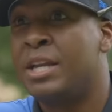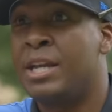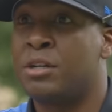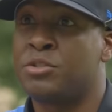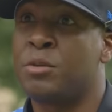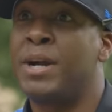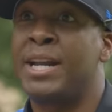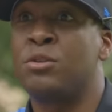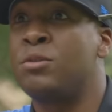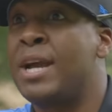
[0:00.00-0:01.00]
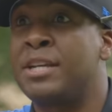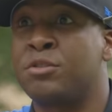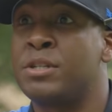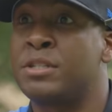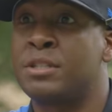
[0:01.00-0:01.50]
Now, somebody who
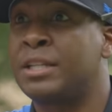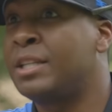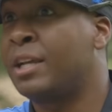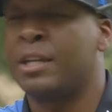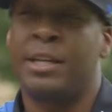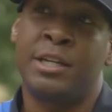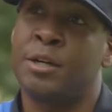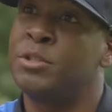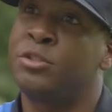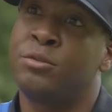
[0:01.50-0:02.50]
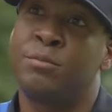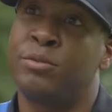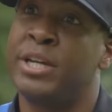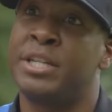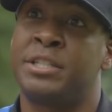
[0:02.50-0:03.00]
has questions like that, can they come into a
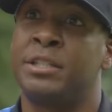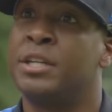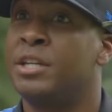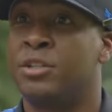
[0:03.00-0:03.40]
branch and